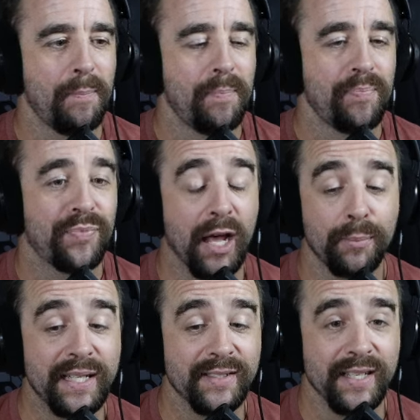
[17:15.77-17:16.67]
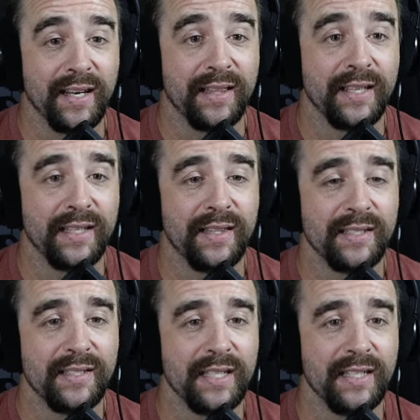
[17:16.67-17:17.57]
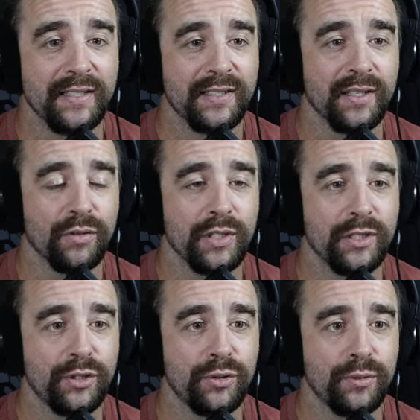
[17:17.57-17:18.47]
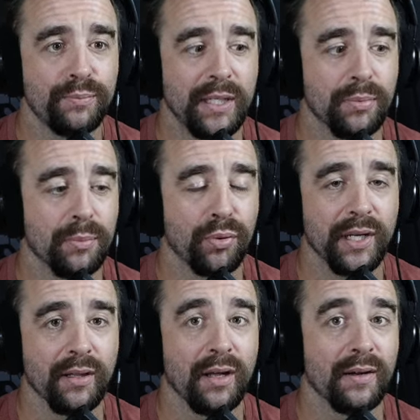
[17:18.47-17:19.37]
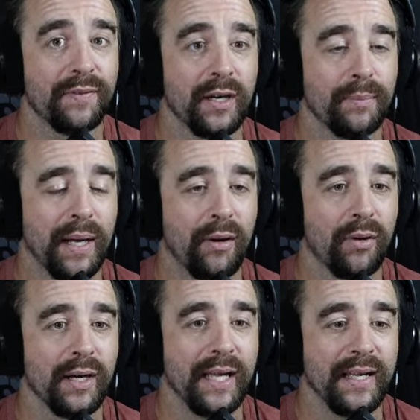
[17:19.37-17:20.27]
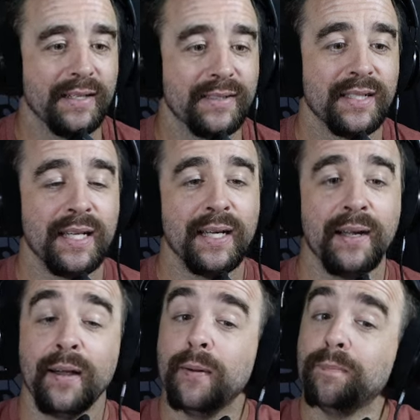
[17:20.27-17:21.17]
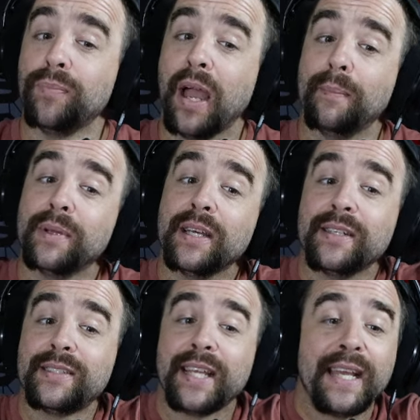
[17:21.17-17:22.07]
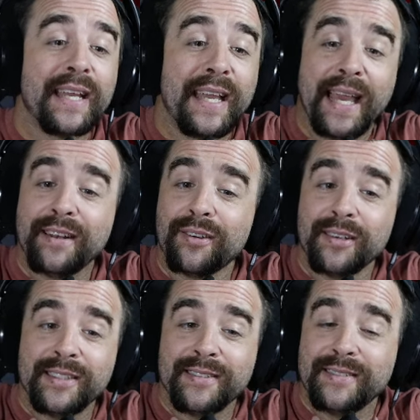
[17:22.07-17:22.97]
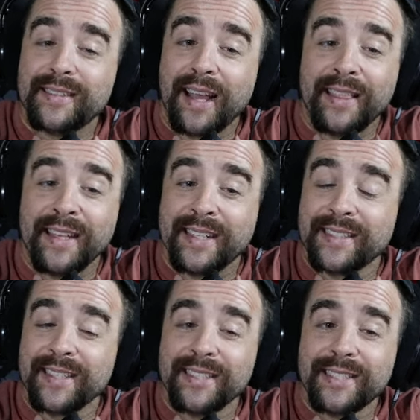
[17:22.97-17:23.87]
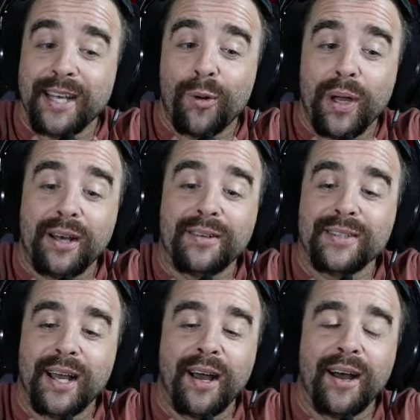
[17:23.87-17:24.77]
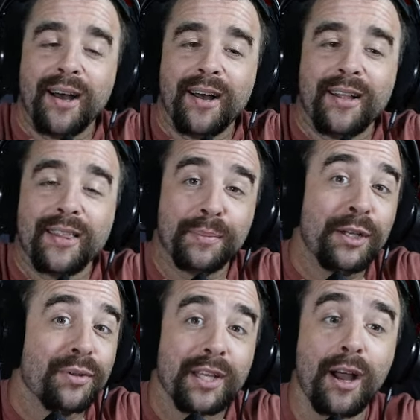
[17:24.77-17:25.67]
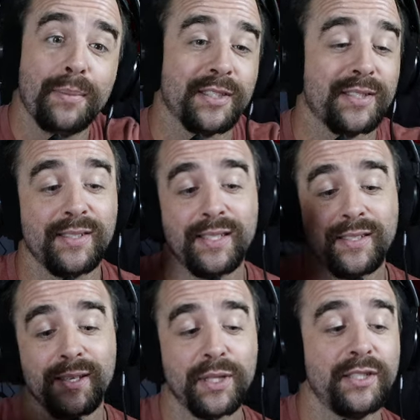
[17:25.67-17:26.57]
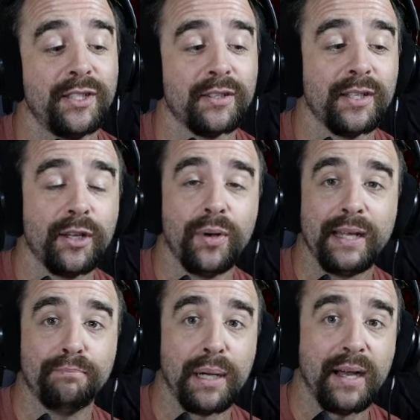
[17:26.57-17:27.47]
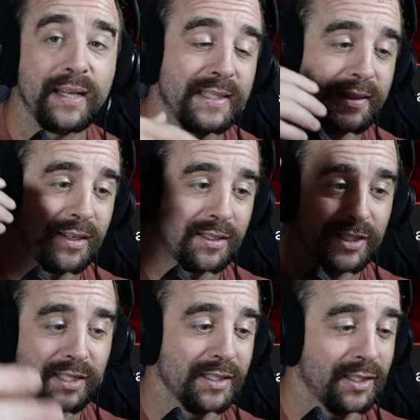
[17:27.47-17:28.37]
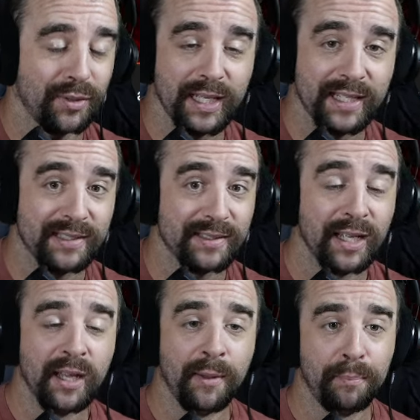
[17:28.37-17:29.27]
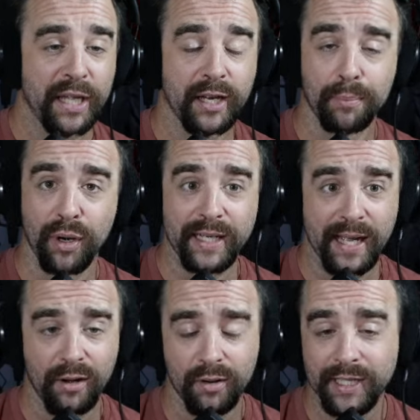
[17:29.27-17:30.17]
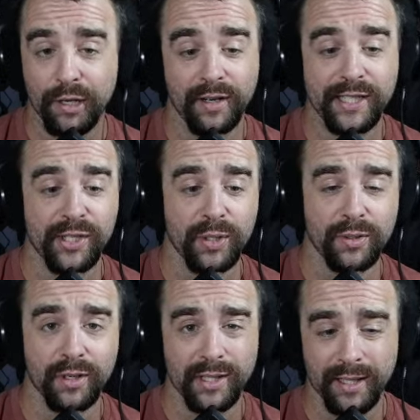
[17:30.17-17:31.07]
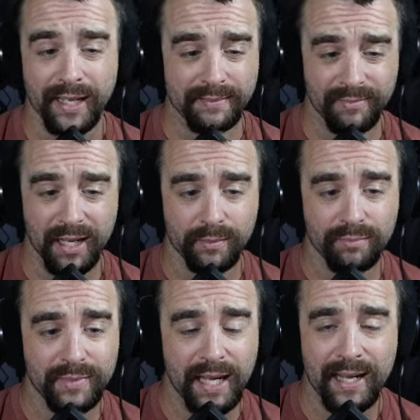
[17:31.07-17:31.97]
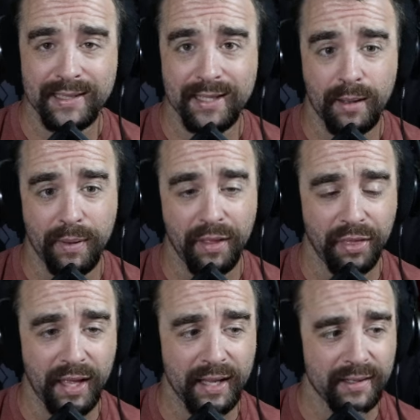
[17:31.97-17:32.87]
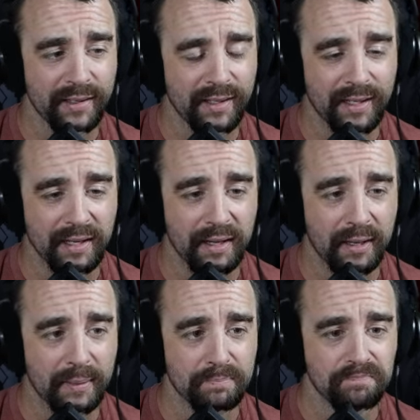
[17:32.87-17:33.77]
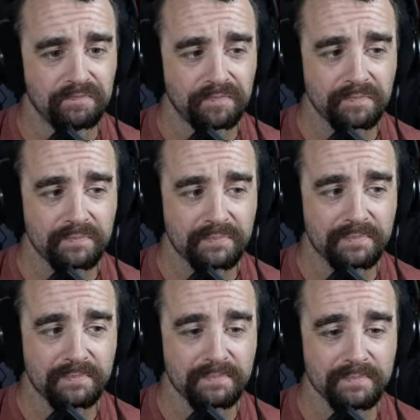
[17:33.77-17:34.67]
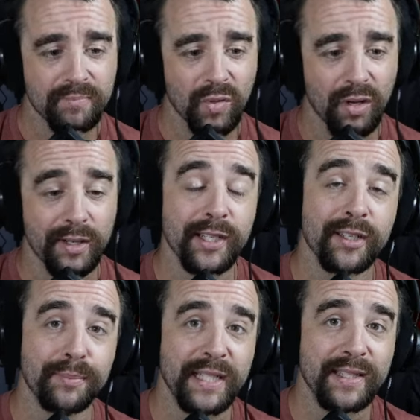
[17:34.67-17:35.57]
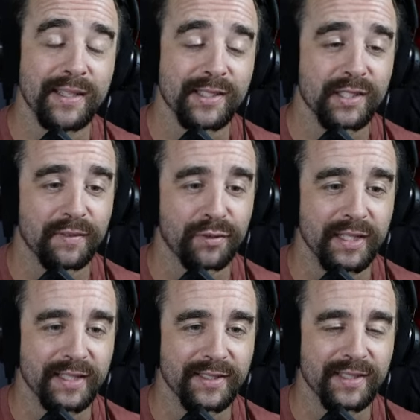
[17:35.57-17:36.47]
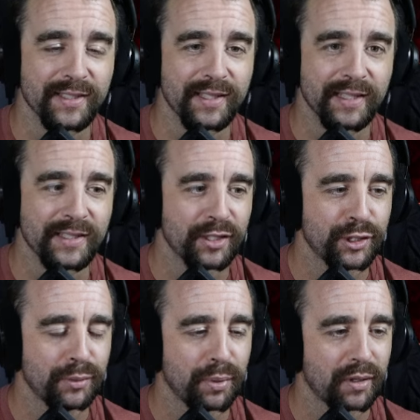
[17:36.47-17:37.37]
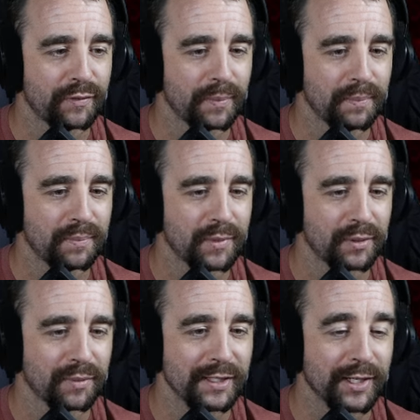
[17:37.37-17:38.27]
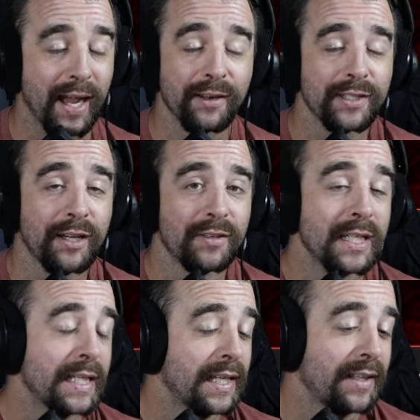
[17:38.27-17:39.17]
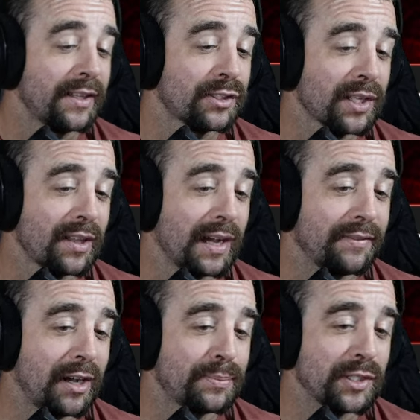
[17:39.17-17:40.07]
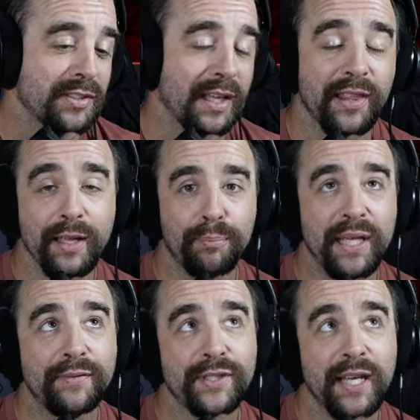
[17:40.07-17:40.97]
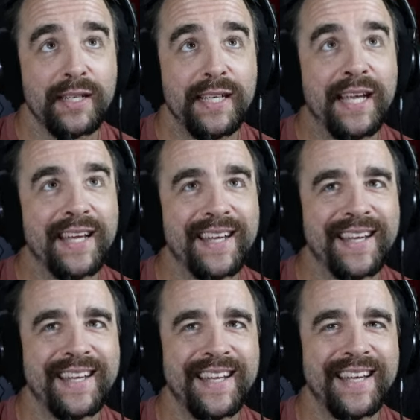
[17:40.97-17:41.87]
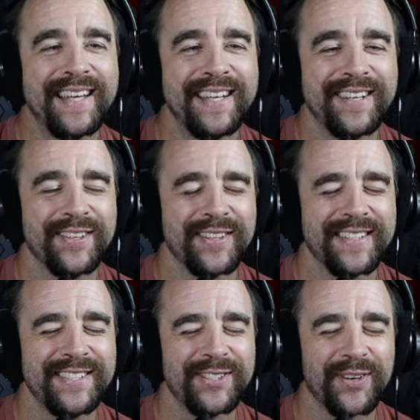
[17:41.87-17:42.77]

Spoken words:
That'll being said, I think this thing is going to be able to bring a lot of firepower, and I'm going to take a gander, and I think it's going to sell well. Let me know in the comments. Is this something you're going to go ahead and buy? Are you going to go ahead and pick it up right now? Or are you already sold? Are you like, nope, not my thing? Are you going to be suffering as this thing tears you apart from long range? I don't know. There's a lot of options. I think Beef said he'll enjoy.